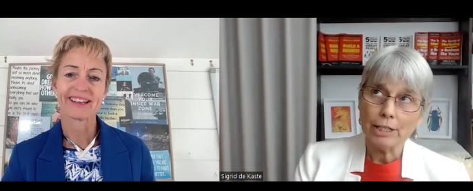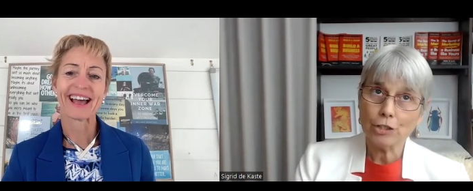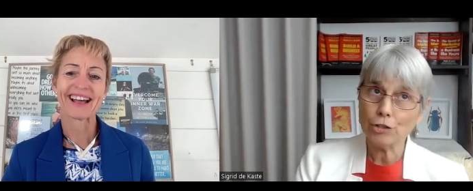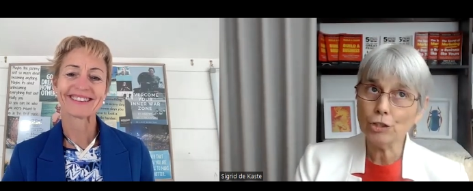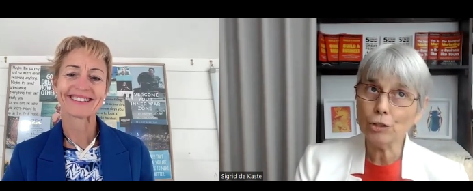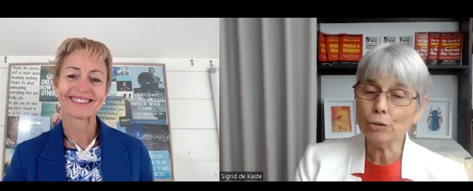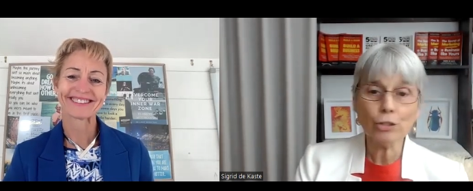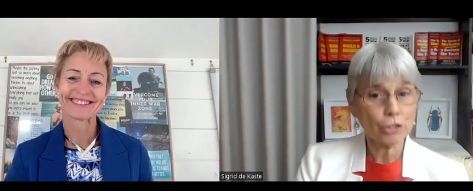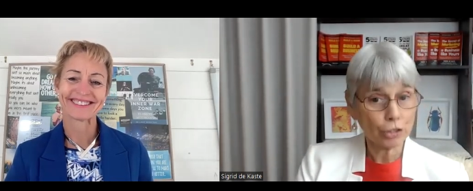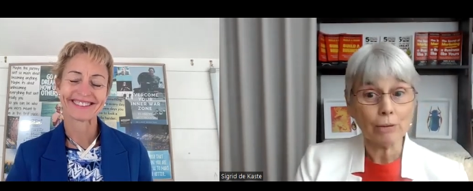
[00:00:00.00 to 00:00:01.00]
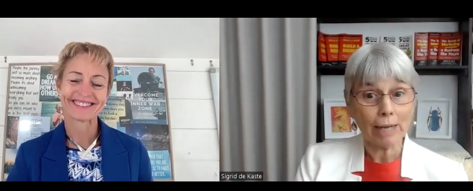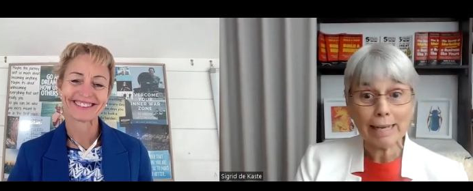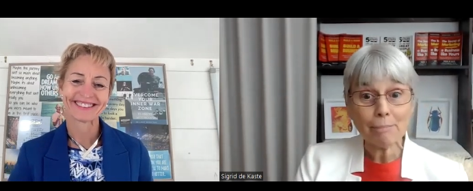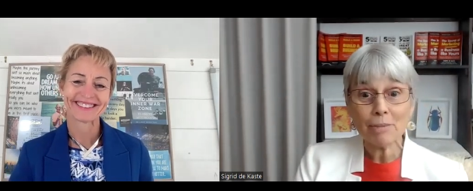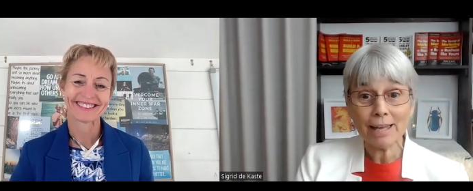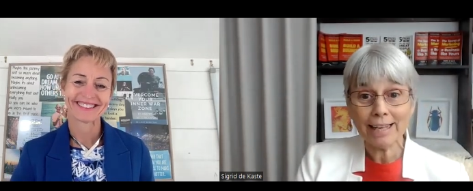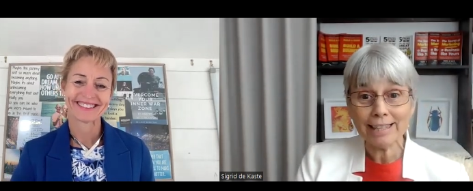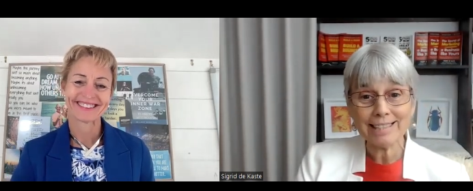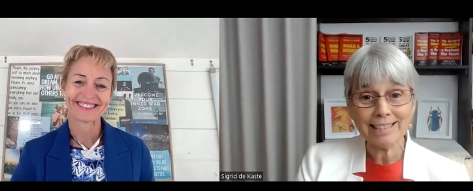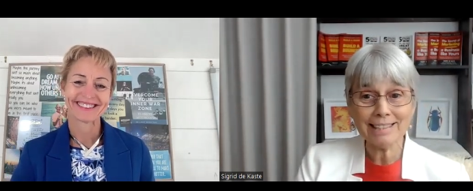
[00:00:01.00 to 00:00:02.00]
Speaker 1: yes you describe that?
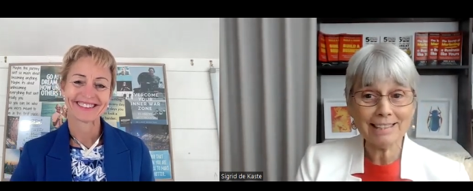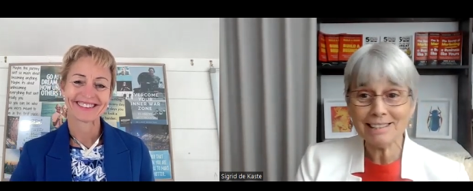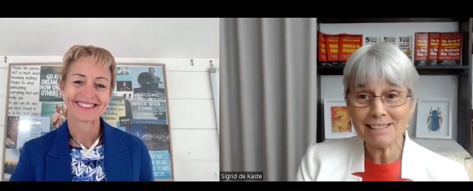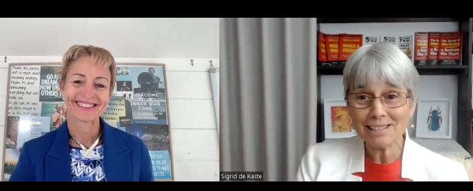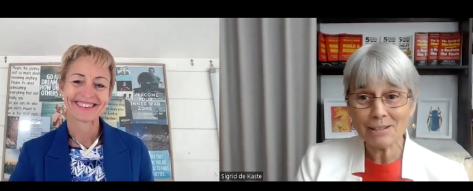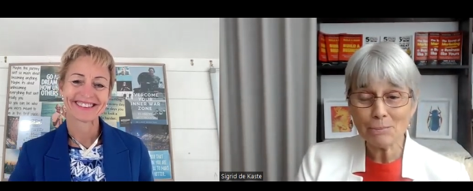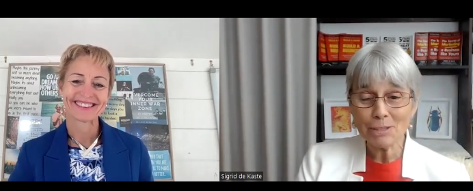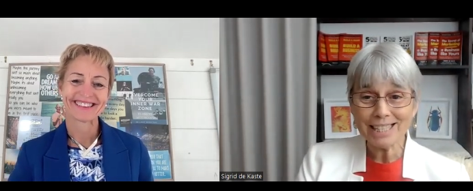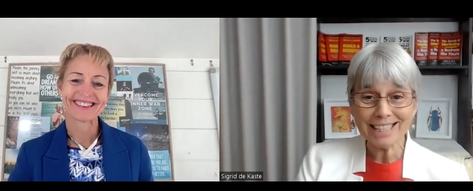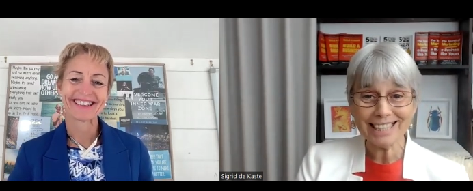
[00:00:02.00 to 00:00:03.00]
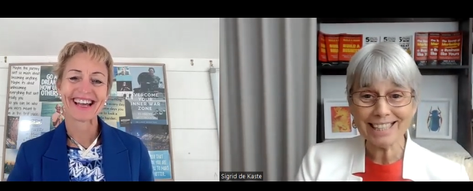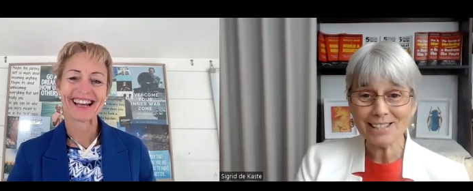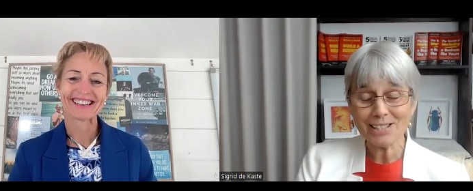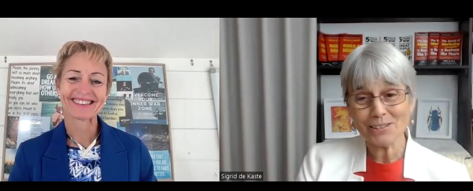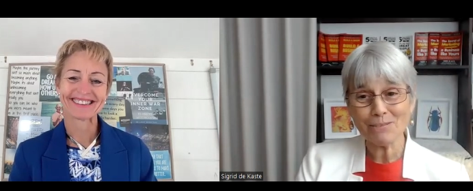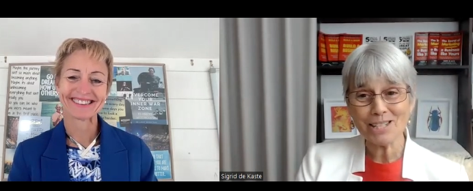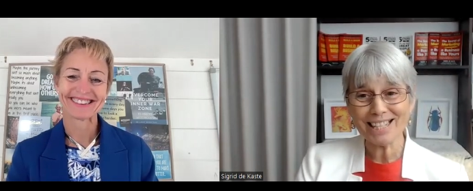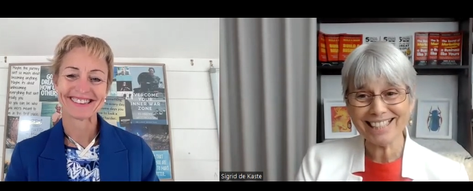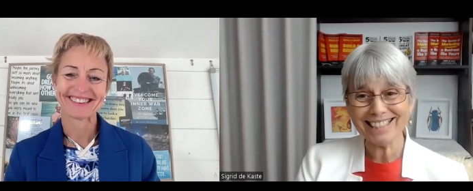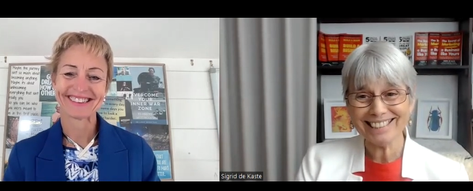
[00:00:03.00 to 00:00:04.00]
Uh, is there a particular yes.
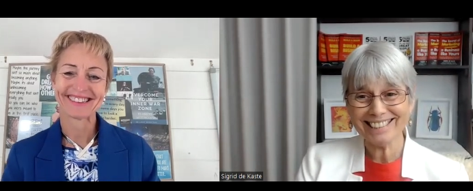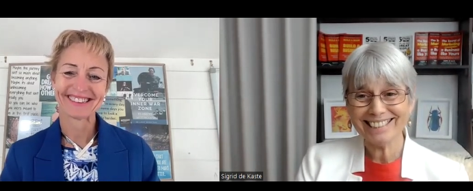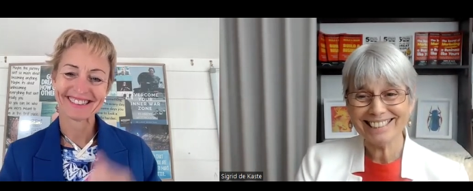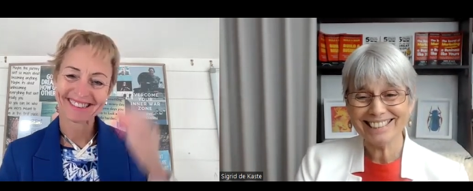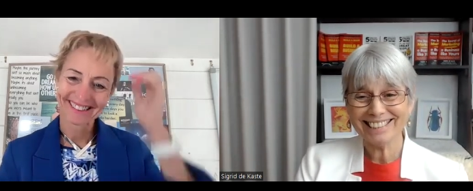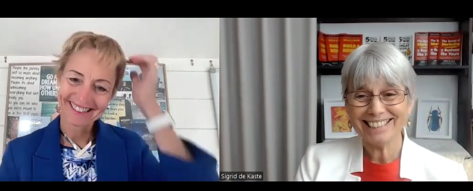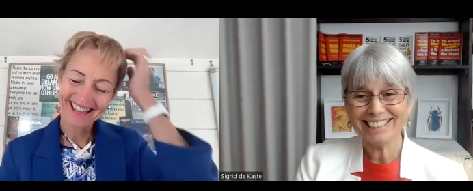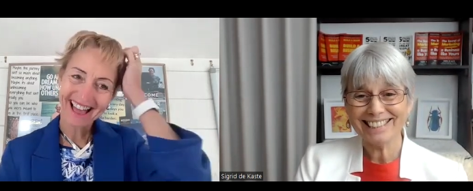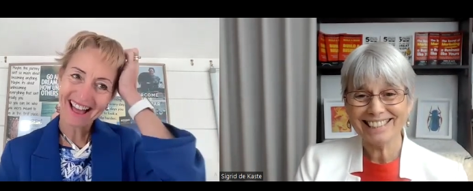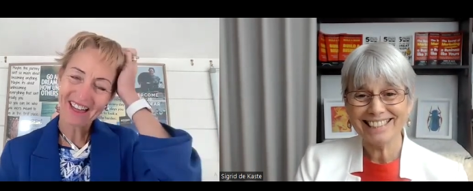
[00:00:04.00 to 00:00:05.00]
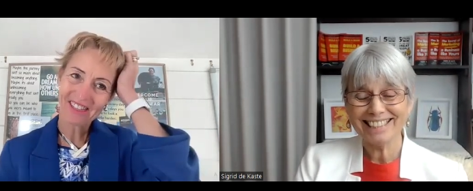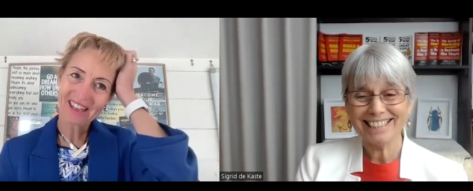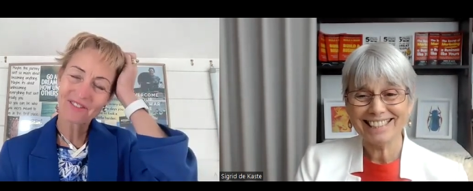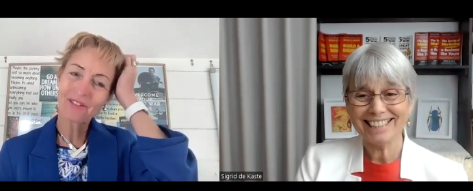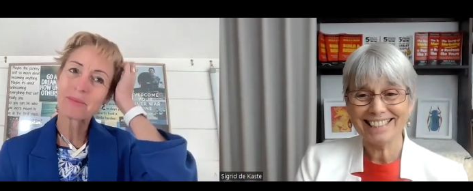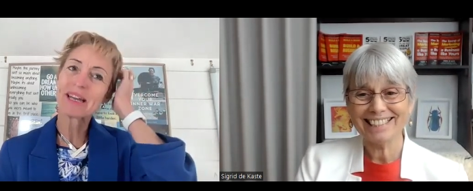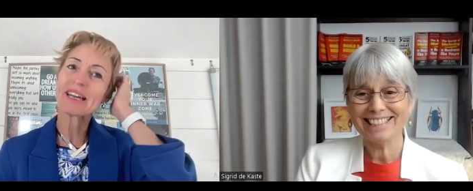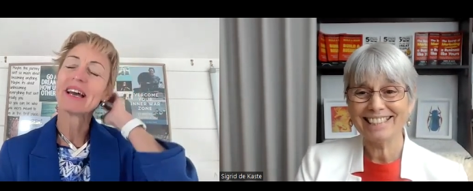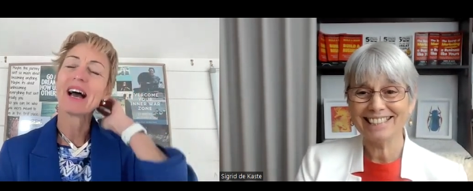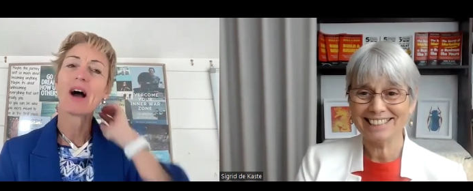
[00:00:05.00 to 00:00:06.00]
description
Speaker 2: yeah, I think for
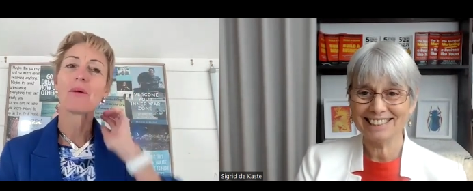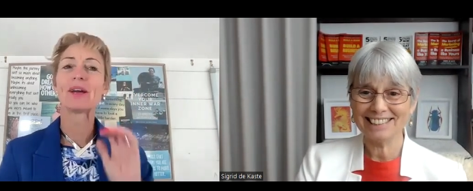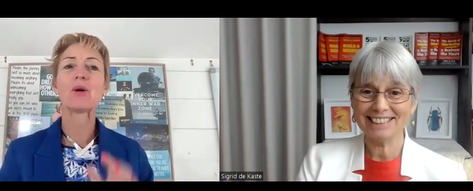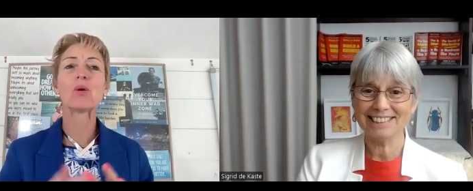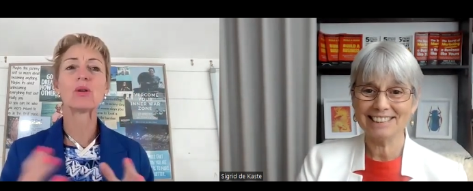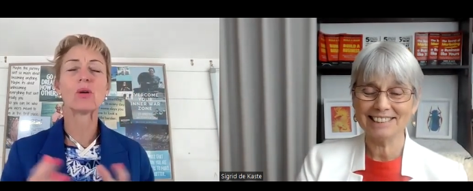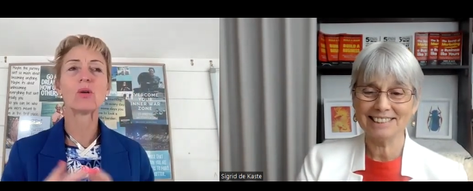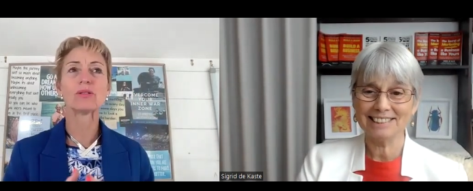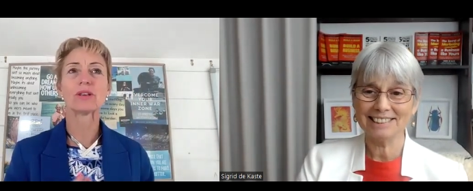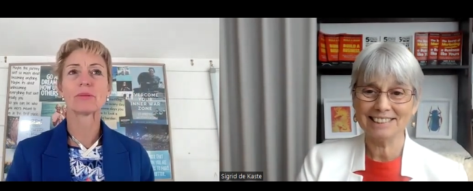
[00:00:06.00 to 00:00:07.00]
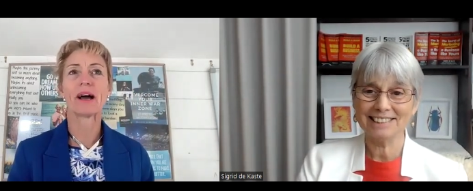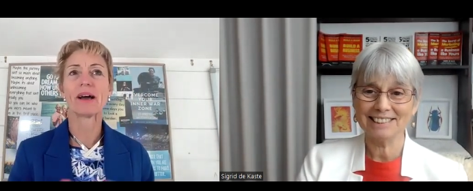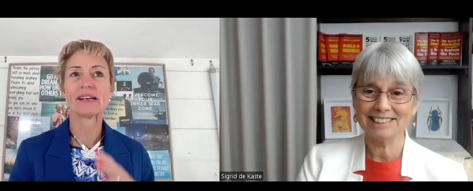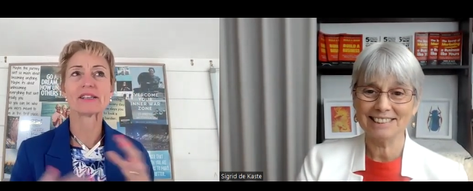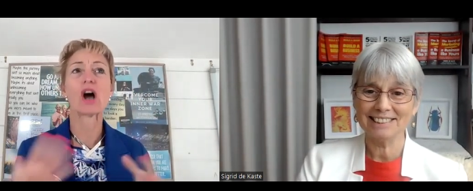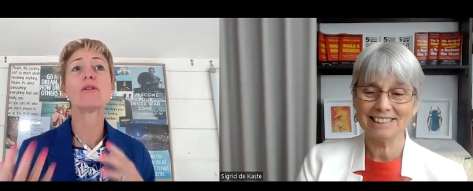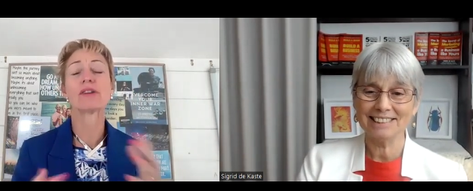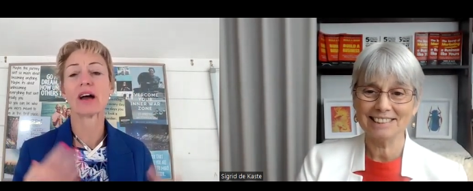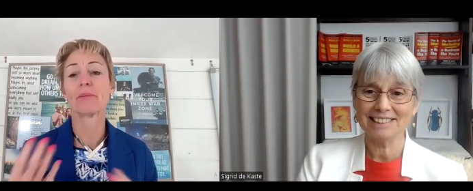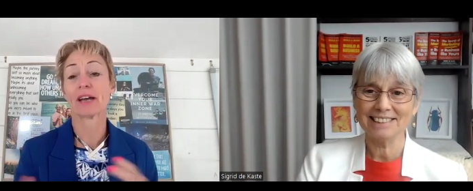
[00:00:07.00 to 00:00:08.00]
me, are uh, we all auto? Uh, it's
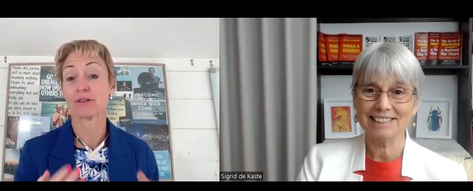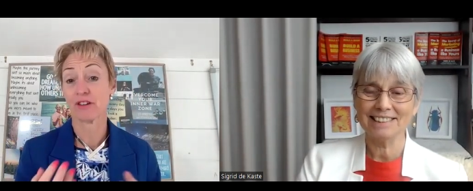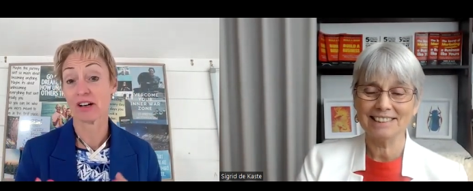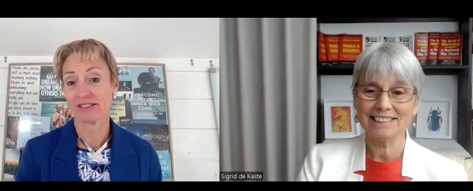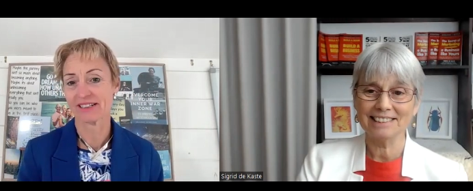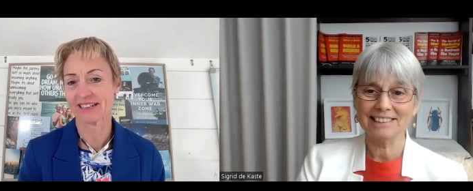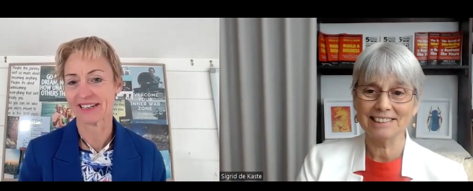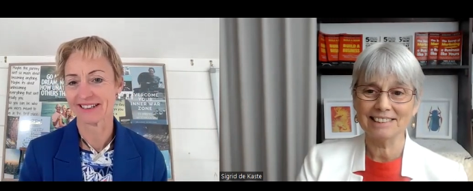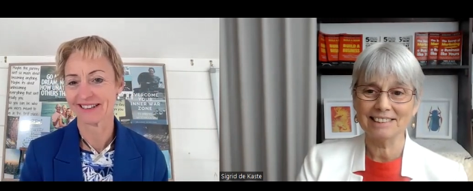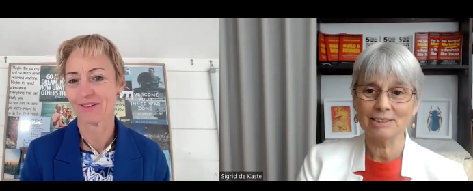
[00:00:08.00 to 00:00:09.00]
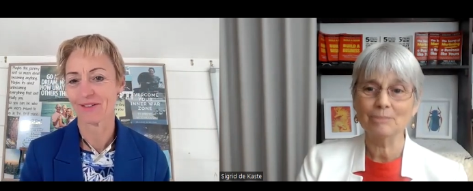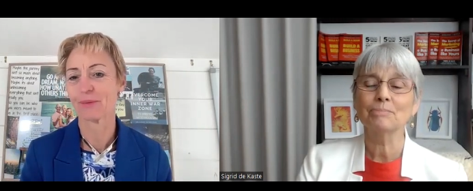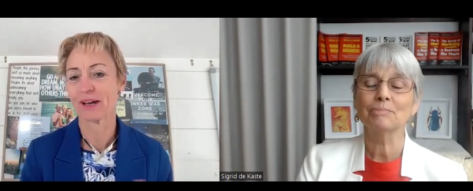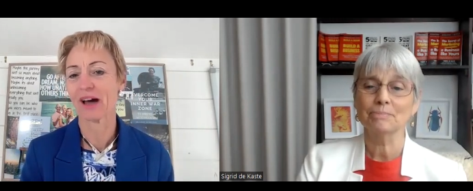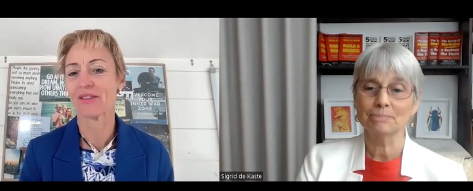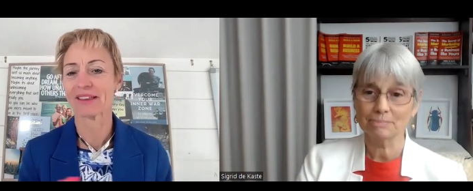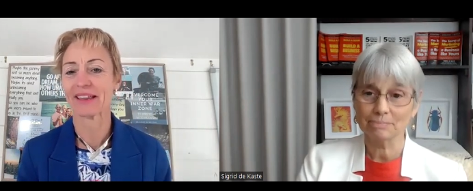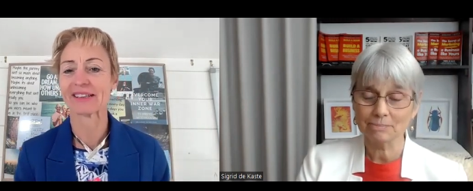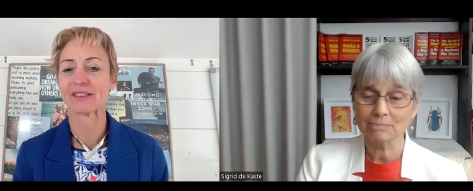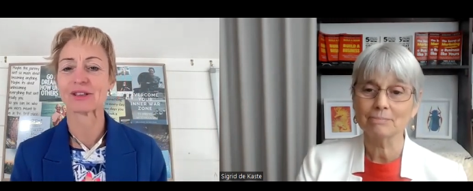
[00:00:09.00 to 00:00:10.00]
overcoming adversity. Uh, we, I think
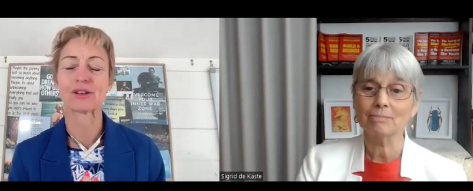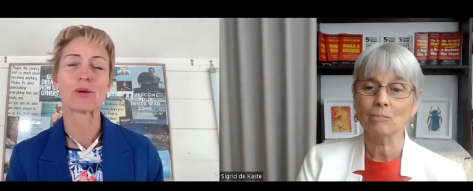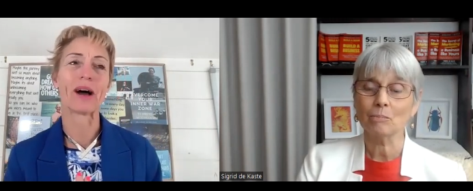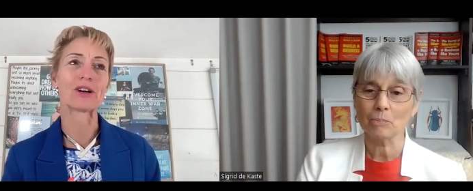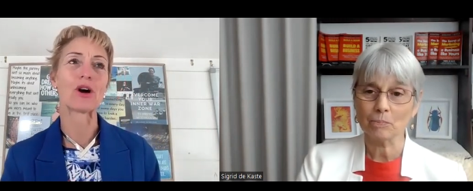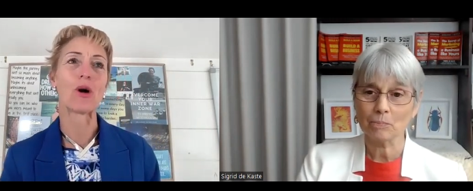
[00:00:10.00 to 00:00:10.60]
that's sort of quite a